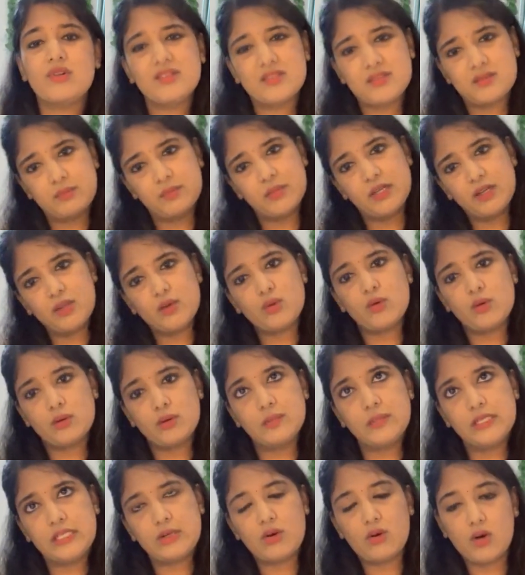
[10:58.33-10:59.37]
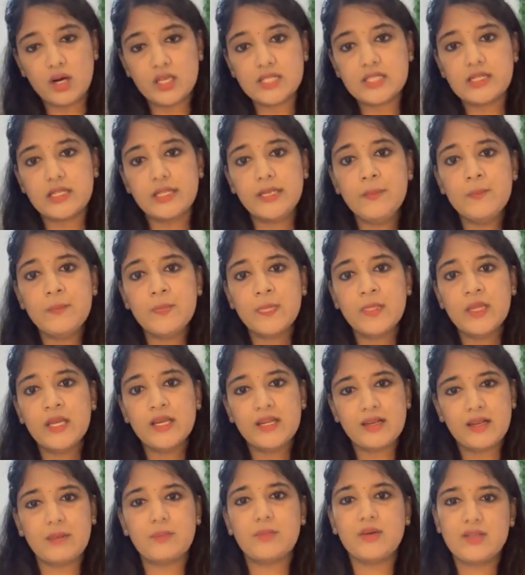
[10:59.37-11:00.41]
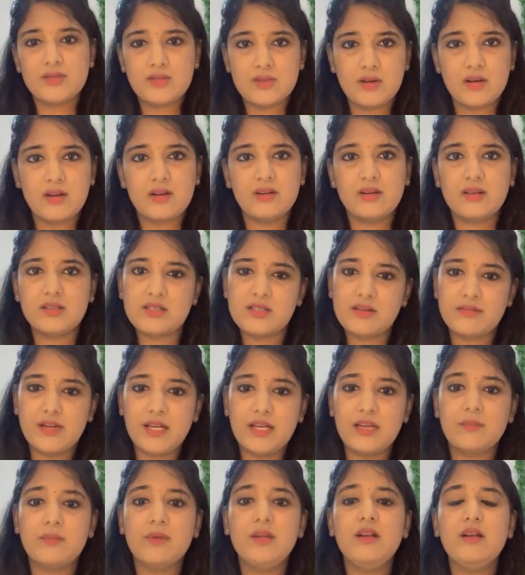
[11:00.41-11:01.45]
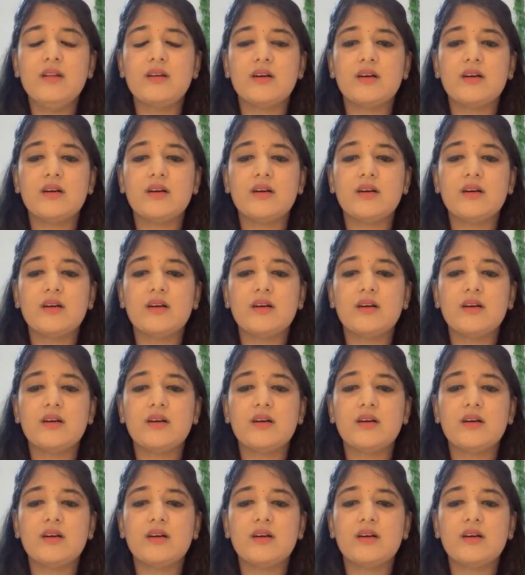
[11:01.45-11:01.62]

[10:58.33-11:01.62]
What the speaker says: It's a bit costly. In Amazon, it's available.